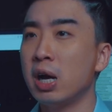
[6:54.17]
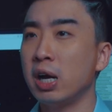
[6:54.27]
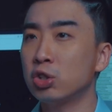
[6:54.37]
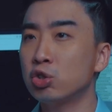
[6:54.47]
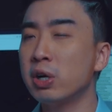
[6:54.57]

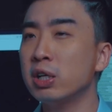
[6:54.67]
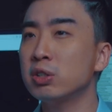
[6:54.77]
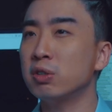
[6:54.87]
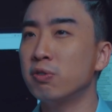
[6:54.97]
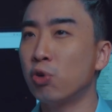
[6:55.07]
I try
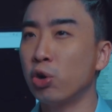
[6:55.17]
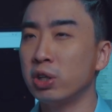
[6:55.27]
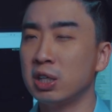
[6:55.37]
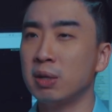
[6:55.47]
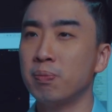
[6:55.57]
to
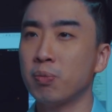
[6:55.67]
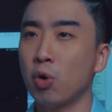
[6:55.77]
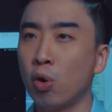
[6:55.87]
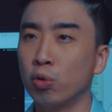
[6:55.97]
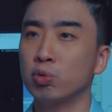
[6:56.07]
avoid them
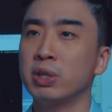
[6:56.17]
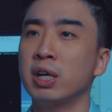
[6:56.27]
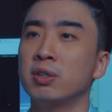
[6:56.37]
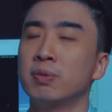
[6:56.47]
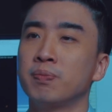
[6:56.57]

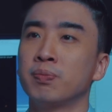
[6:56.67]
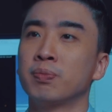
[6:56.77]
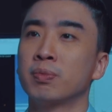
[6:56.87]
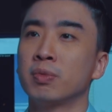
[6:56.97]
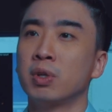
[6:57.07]
altogether.
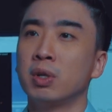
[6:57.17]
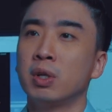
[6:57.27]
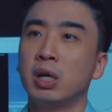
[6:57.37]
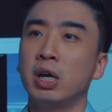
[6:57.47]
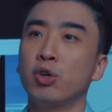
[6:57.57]

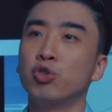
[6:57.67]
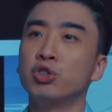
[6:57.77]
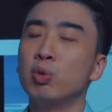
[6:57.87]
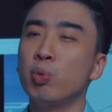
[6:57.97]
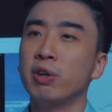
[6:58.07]
I
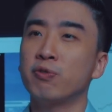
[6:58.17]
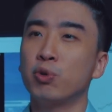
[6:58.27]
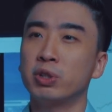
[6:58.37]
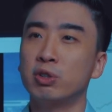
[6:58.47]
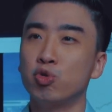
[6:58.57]
usually wait
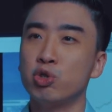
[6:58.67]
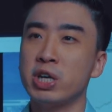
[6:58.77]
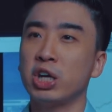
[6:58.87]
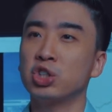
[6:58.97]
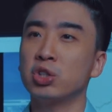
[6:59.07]
for the
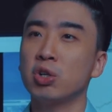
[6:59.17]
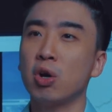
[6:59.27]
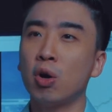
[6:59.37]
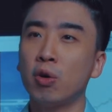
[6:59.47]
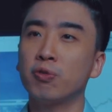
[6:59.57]
reaction
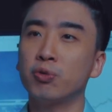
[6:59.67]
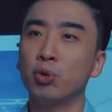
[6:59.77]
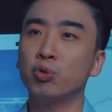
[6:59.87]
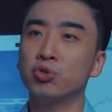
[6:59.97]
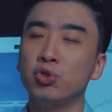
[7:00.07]
of
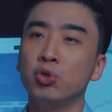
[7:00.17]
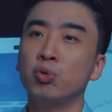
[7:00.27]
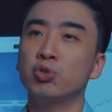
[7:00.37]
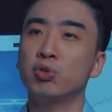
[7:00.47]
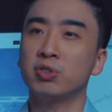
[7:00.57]
those
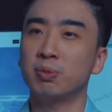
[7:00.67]
news to